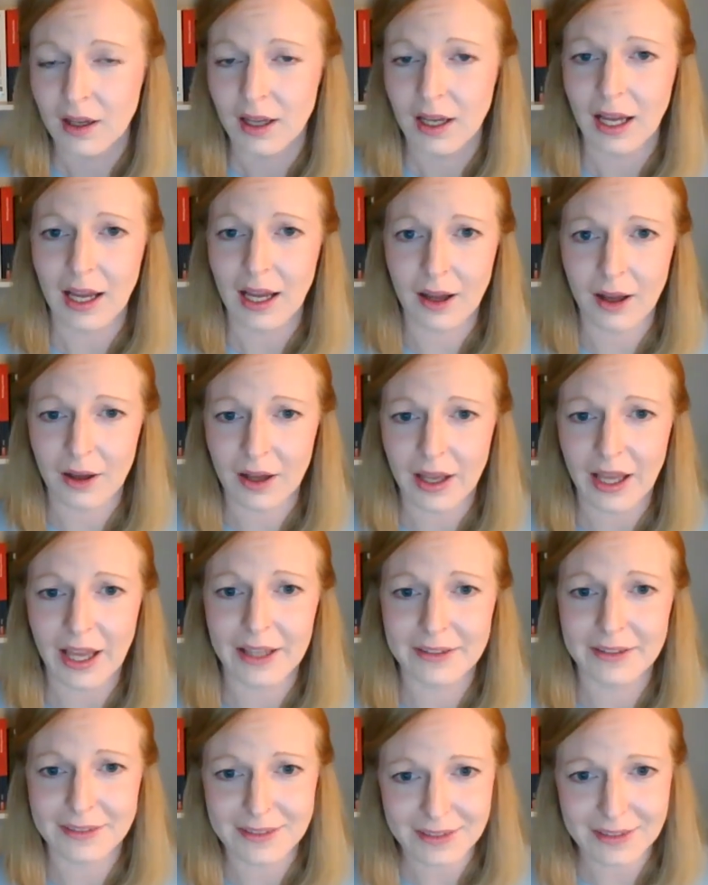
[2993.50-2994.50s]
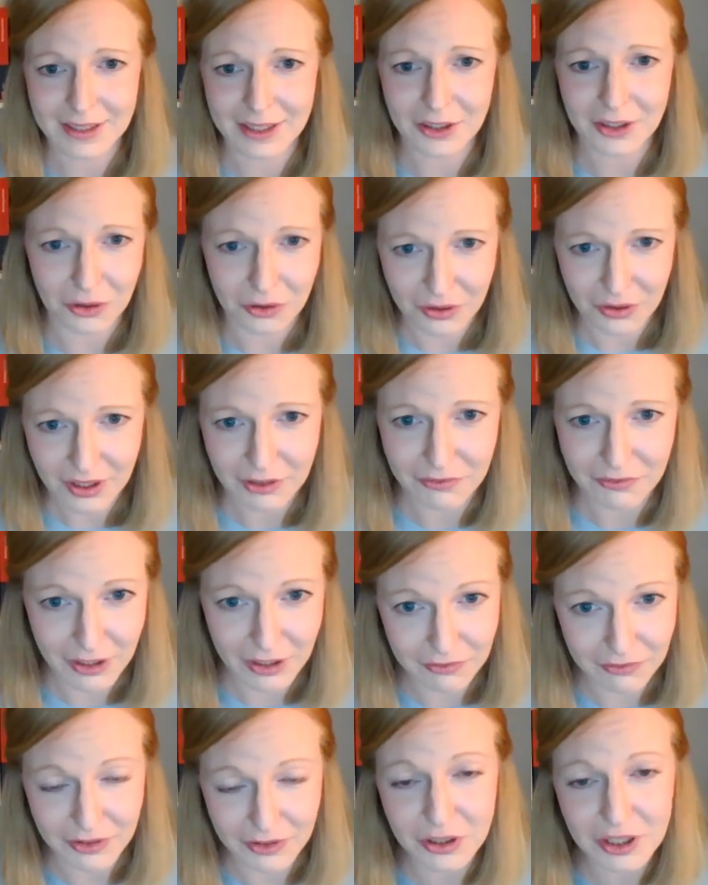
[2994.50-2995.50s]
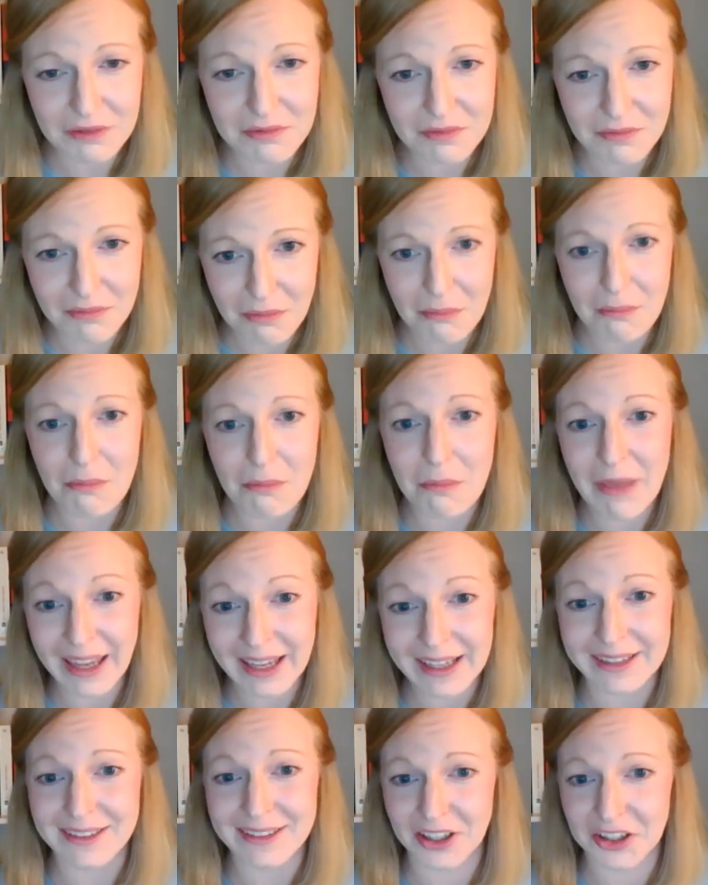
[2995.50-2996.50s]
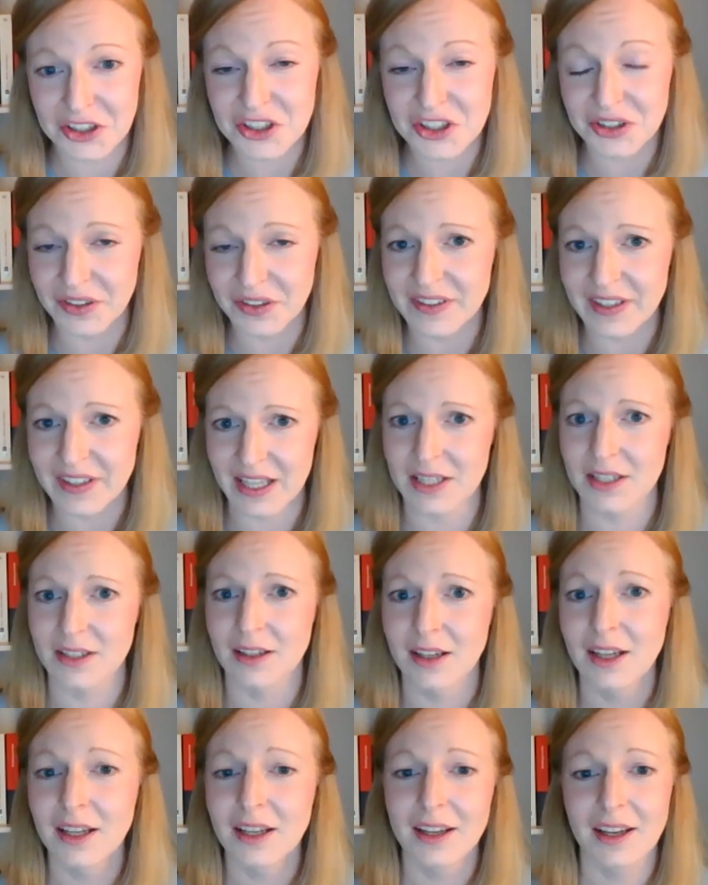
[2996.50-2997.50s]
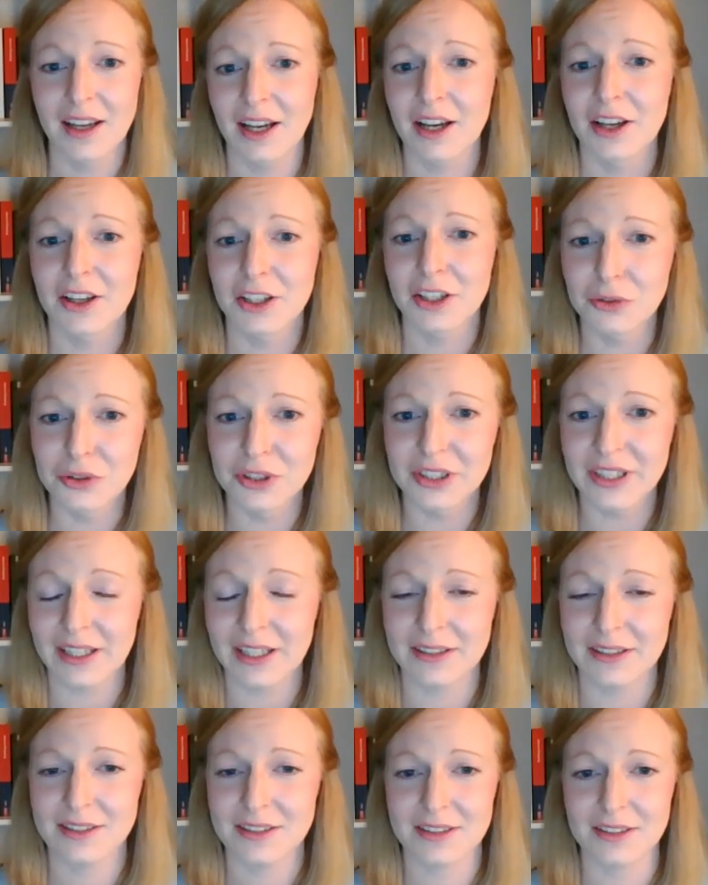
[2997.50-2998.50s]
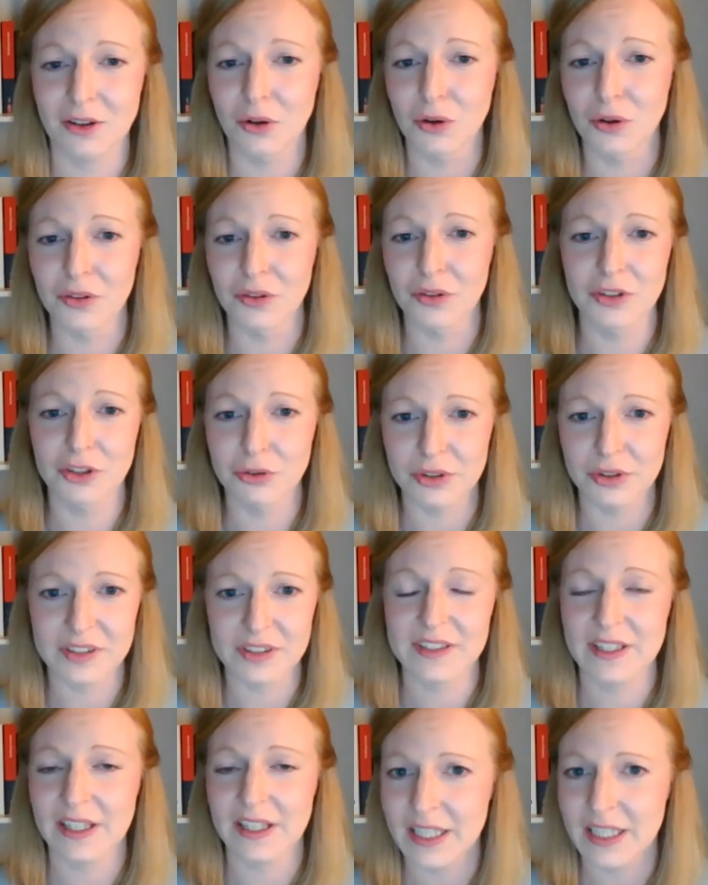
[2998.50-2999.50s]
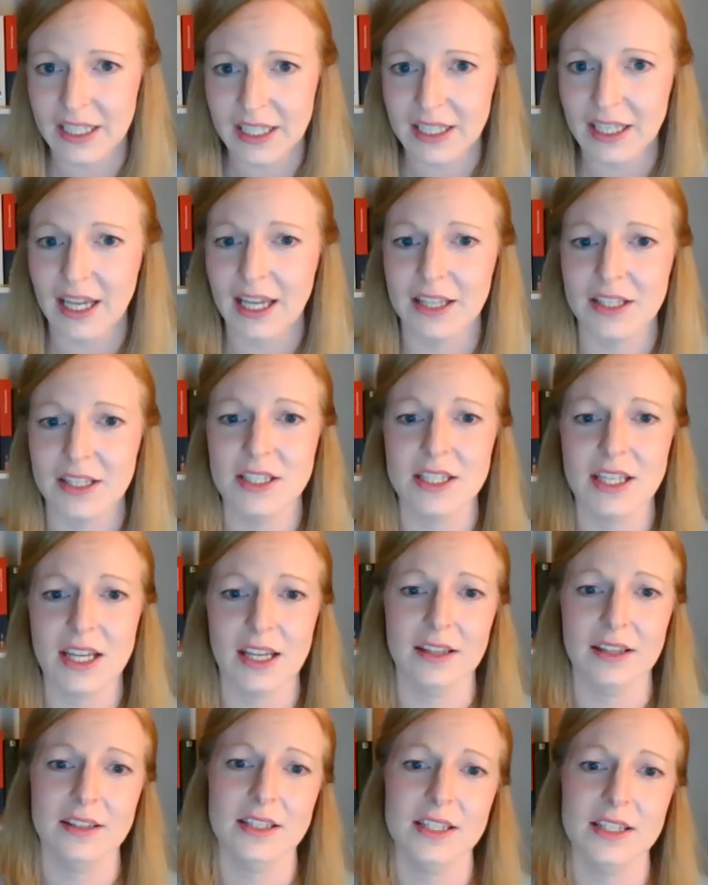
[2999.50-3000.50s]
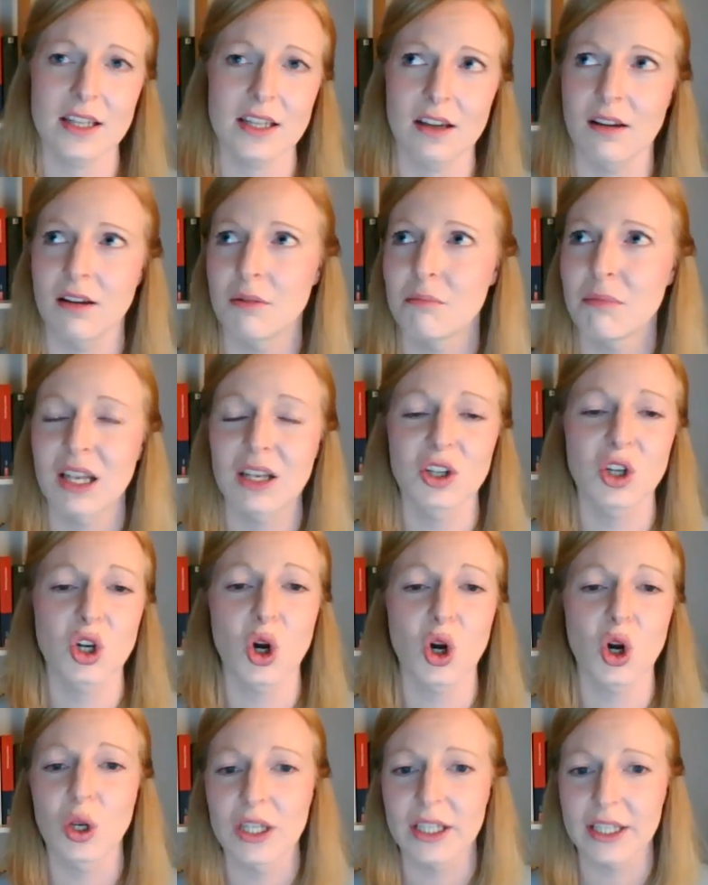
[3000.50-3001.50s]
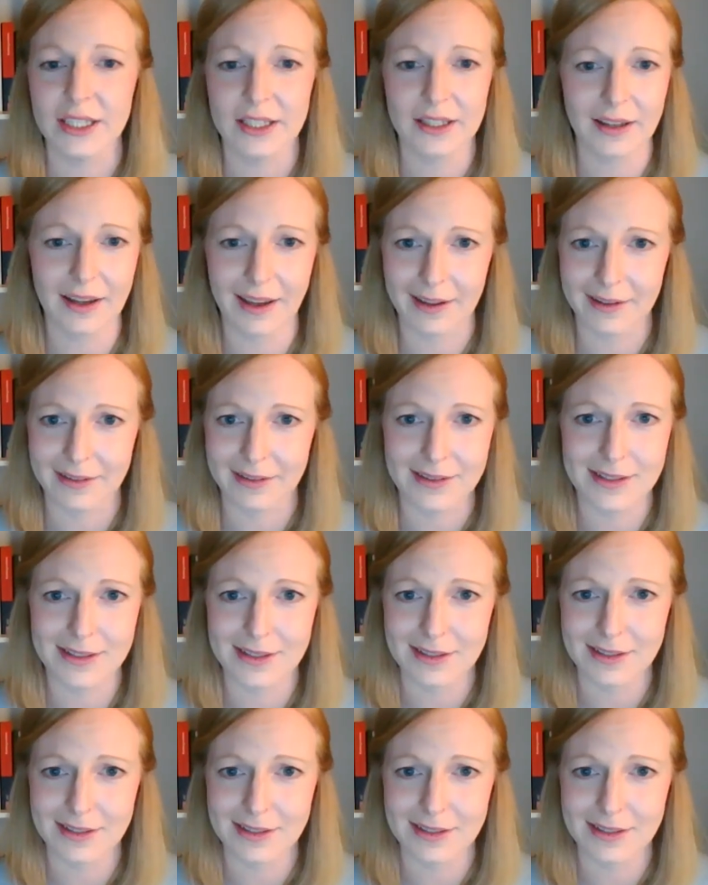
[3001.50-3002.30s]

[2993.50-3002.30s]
and if you can make it until then, you will get all neurasthenic and melancholic and